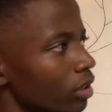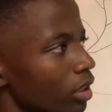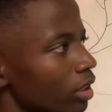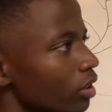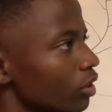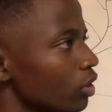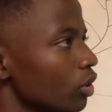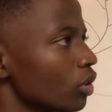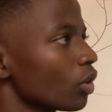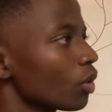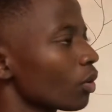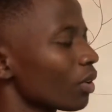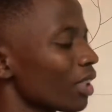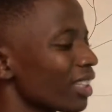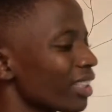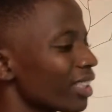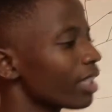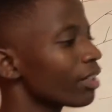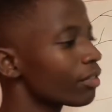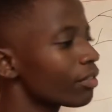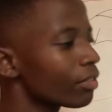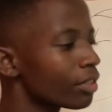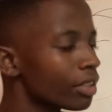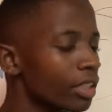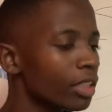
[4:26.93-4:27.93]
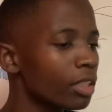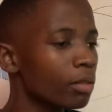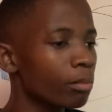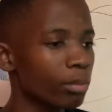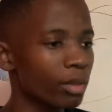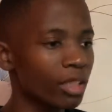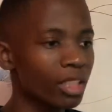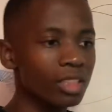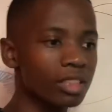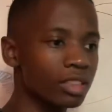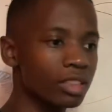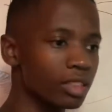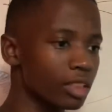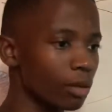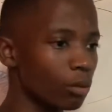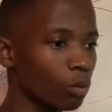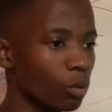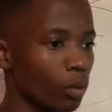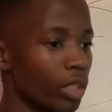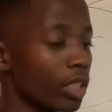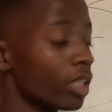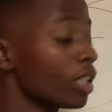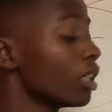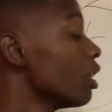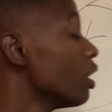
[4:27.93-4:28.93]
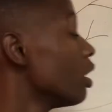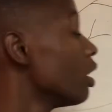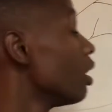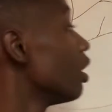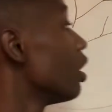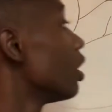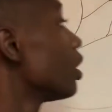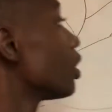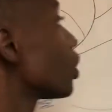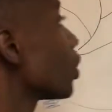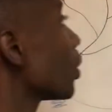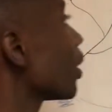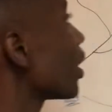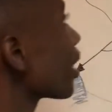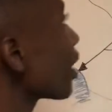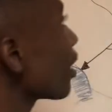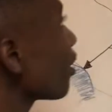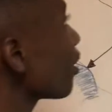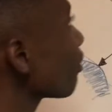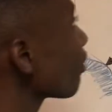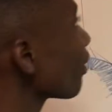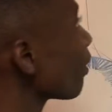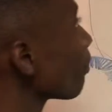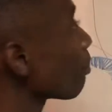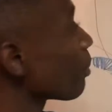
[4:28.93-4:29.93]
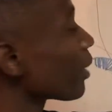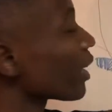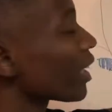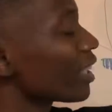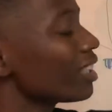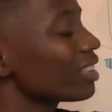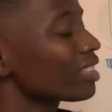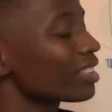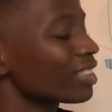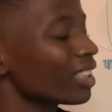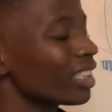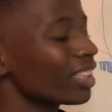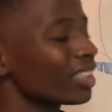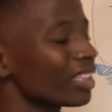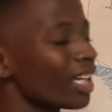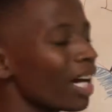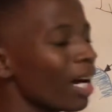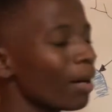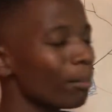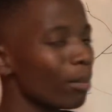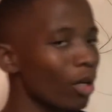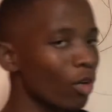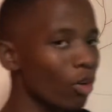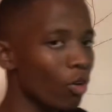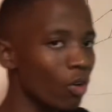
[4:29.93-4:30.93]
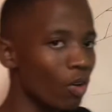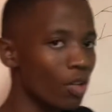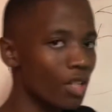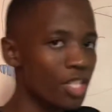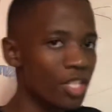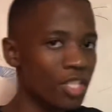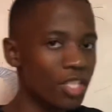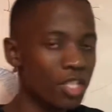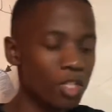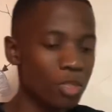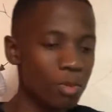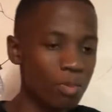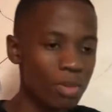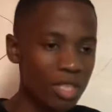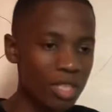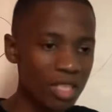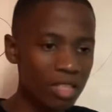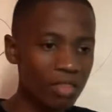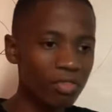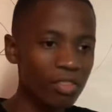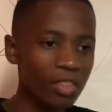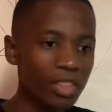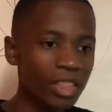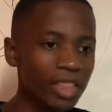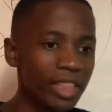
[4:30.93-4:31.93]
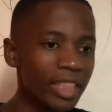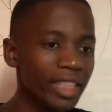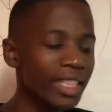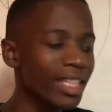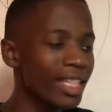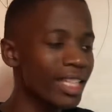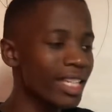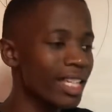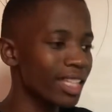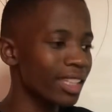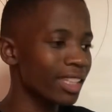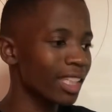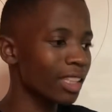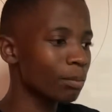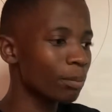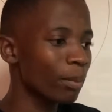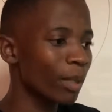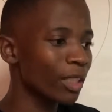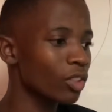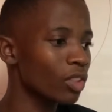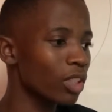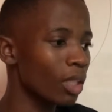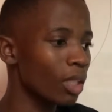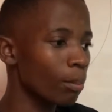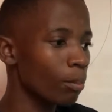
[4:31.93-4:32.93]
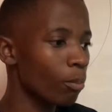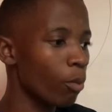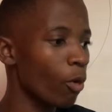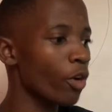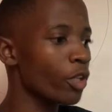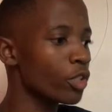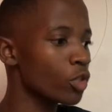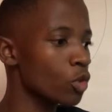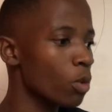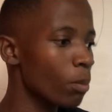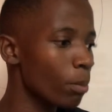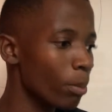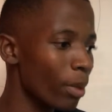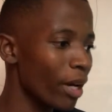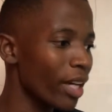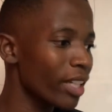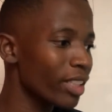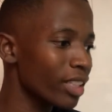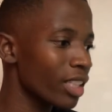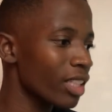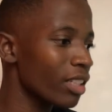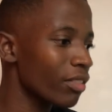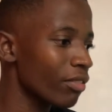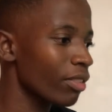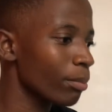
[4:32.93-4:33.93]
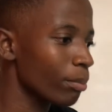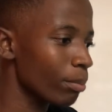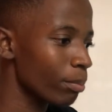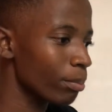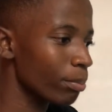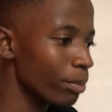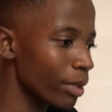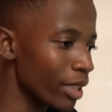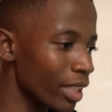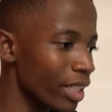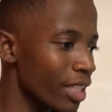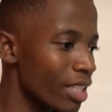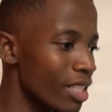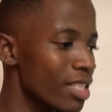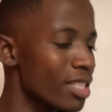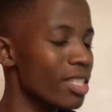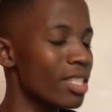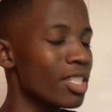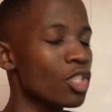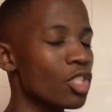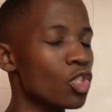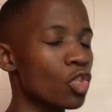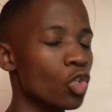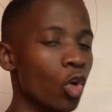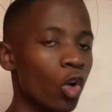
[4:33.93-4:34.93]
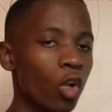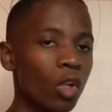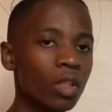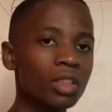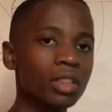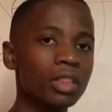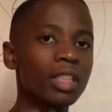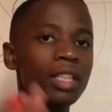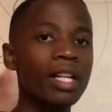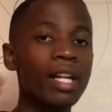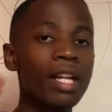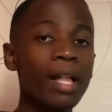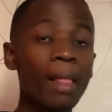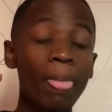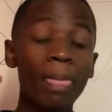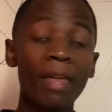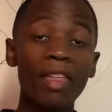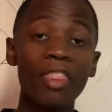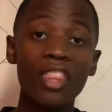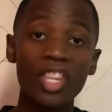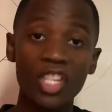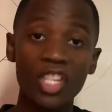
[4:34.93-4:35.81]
As you know that everything begins somewhere. So a river begins at the upper course specifically. That particular point whereby the river begins is called the